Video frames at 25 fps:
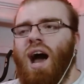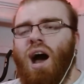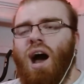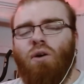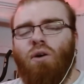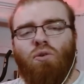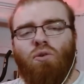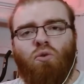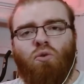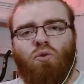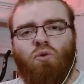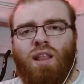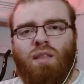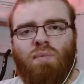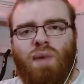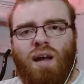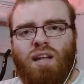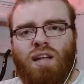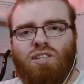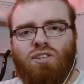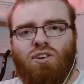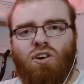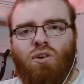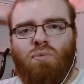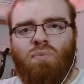I will quit
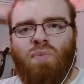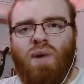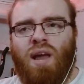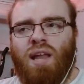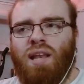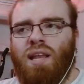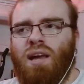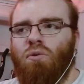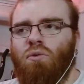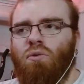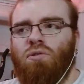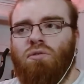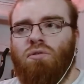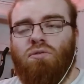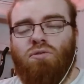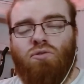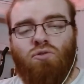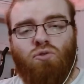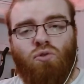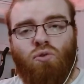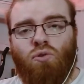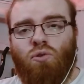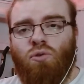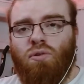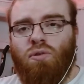my job and I will
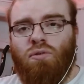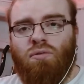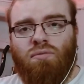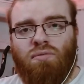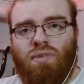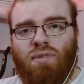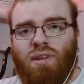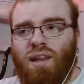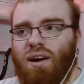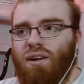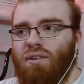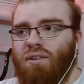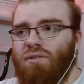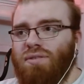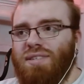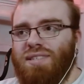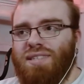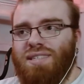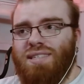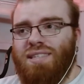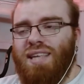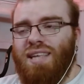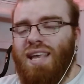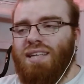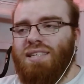do, you know,
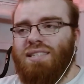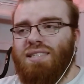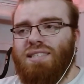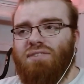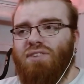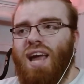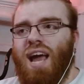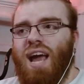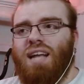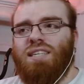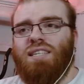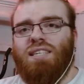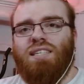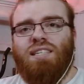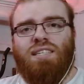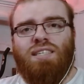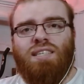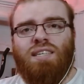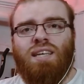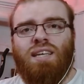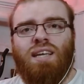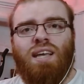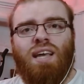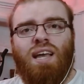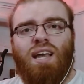6
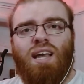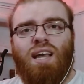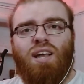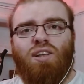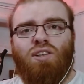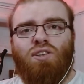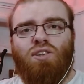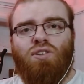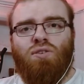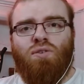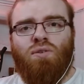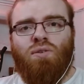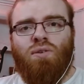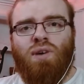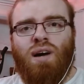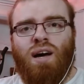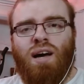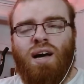reactions to